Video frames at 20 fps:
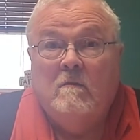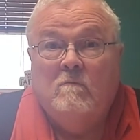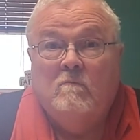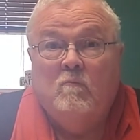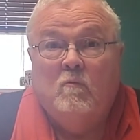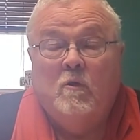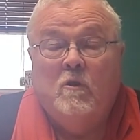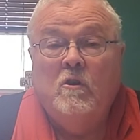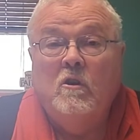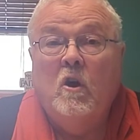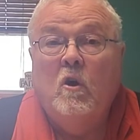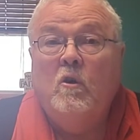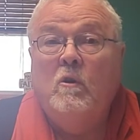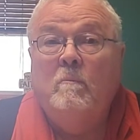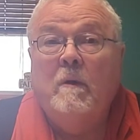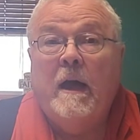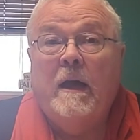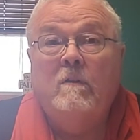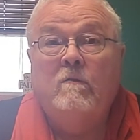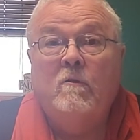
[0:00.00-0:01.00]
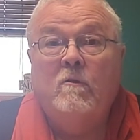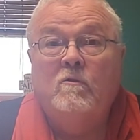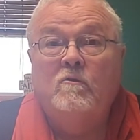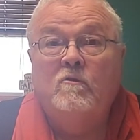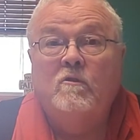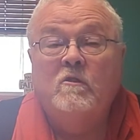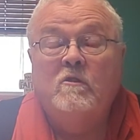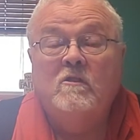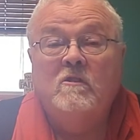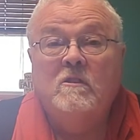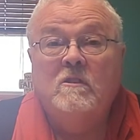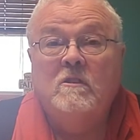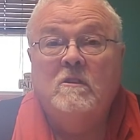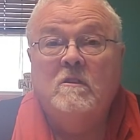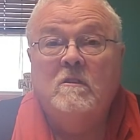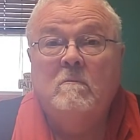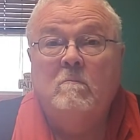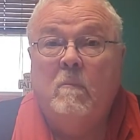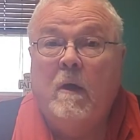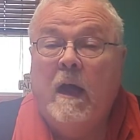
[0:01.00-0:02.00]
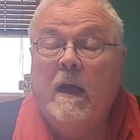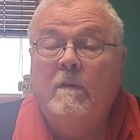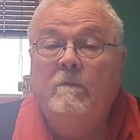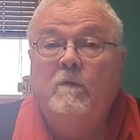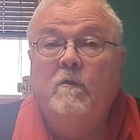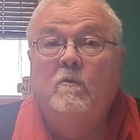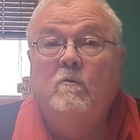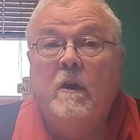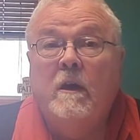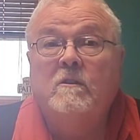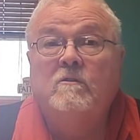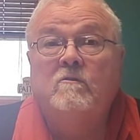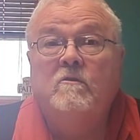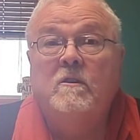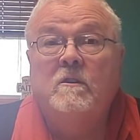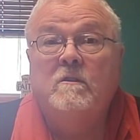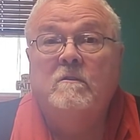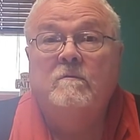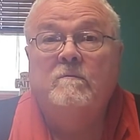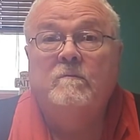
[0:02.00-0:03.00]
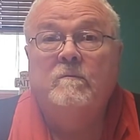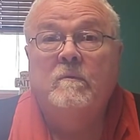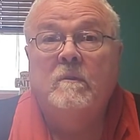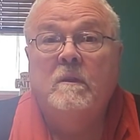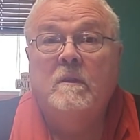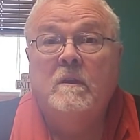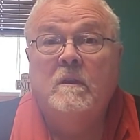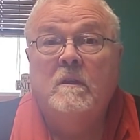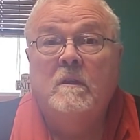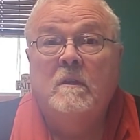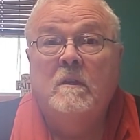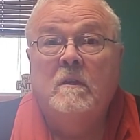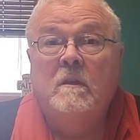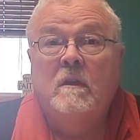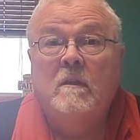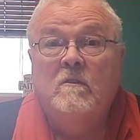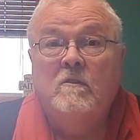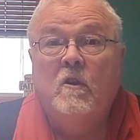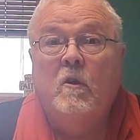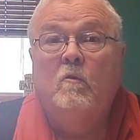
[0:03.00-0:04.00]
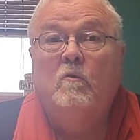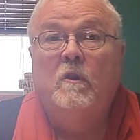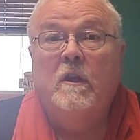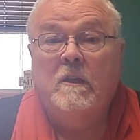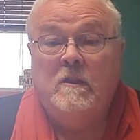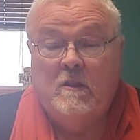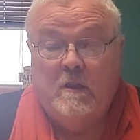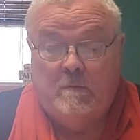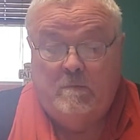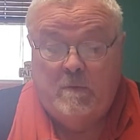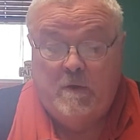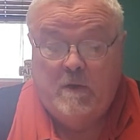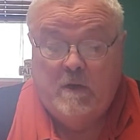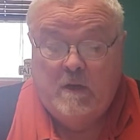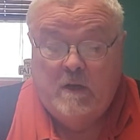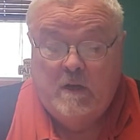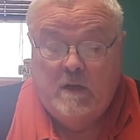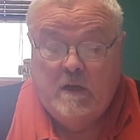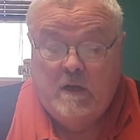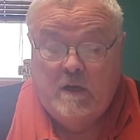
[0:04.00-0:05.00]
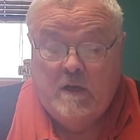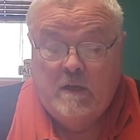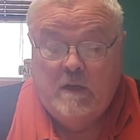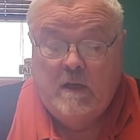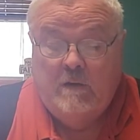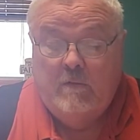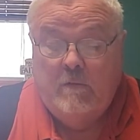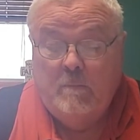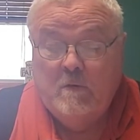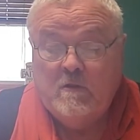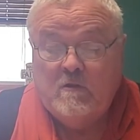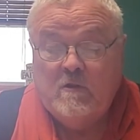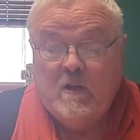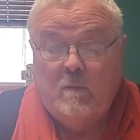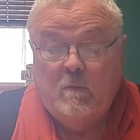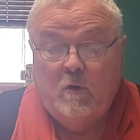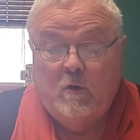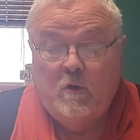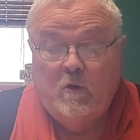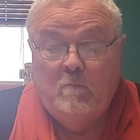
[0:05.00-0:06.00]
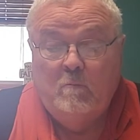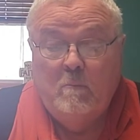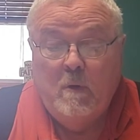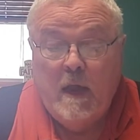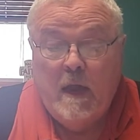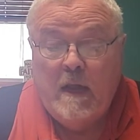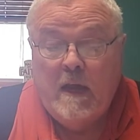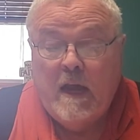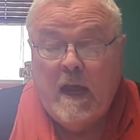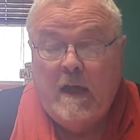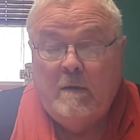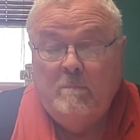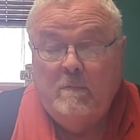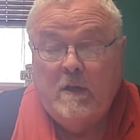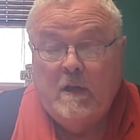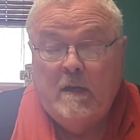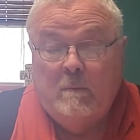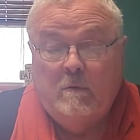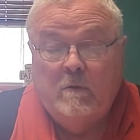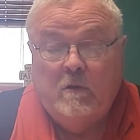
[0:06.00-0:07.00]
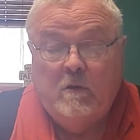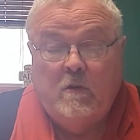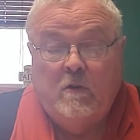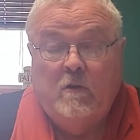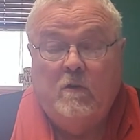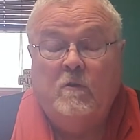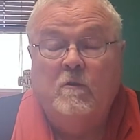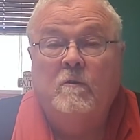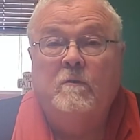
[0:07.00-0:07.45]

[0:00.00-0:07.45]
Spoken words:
when you go to buy groceries, buy a few extra, donate them. Give them to someone who may not be able to do.